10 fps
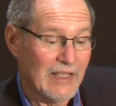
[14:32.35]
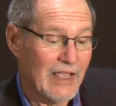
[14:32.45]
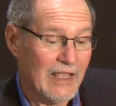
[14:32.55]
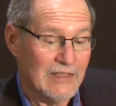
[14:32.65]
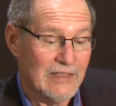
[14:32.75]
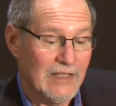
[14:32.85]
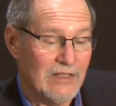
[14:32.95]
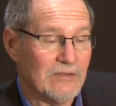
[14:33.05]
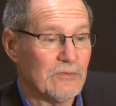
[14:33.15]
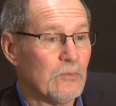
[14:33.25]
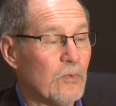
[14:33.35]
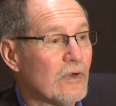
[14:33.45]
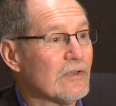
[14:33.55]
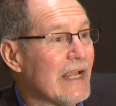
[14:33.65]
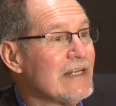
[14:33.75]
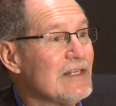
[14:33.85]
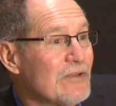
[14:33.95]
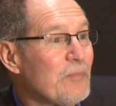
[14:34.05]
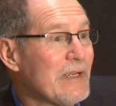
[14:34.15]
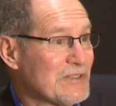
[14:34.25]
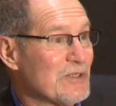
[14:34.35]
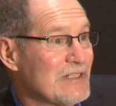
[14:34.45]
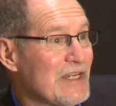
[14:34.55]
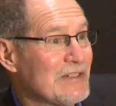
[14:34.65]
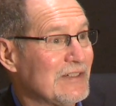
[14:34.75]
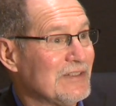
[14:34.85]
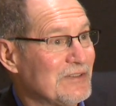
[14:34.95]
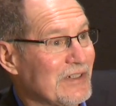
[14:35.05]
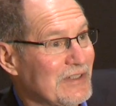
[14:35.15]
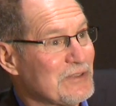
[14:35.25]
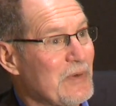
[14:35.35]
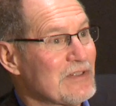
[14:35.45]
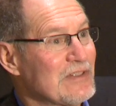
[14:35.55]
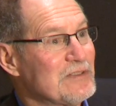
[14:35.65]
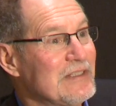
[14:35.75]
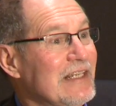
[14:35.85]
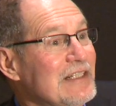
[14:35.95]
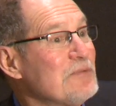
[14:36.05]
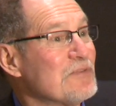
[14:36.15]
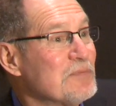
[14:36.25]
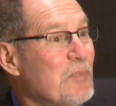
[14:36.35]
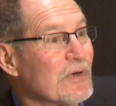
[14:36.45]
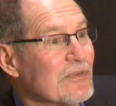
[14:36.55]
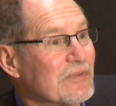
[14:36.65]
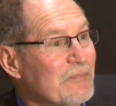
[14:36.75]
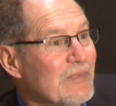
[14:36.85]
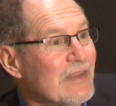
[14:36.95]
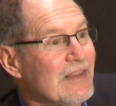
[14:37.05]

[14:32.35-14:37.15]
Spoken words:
and the World Anti-Doping Association is looking at this question, nicotine for sports,